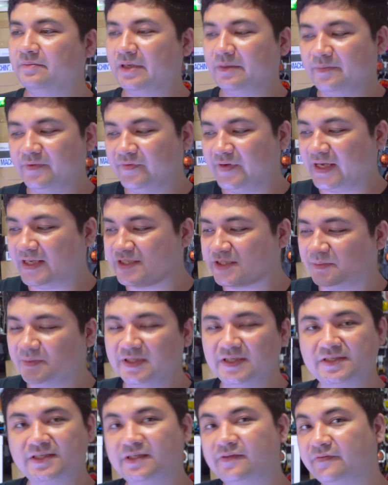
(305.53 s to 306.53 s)
Maybe you've had some of
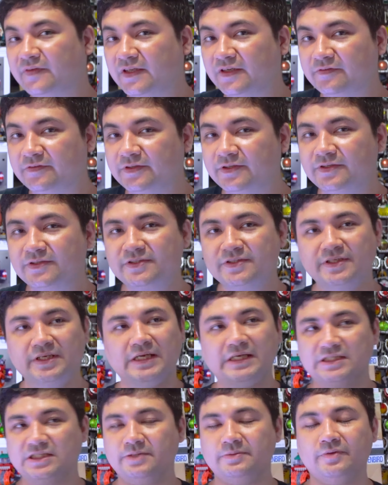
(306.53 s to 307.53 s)
these other flavors.
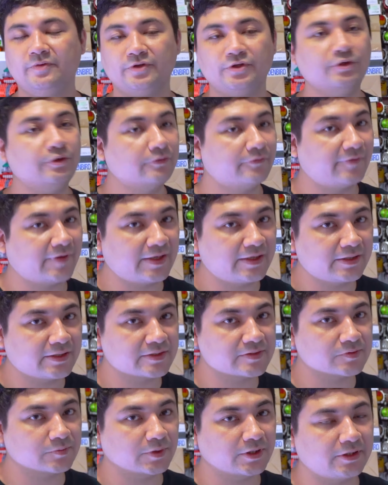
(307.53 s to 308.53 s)
Tell me what you think
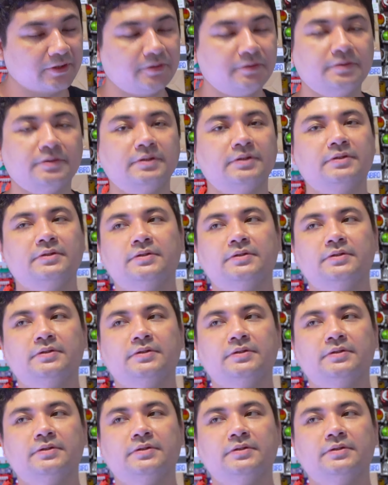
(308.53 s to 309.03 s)
as well.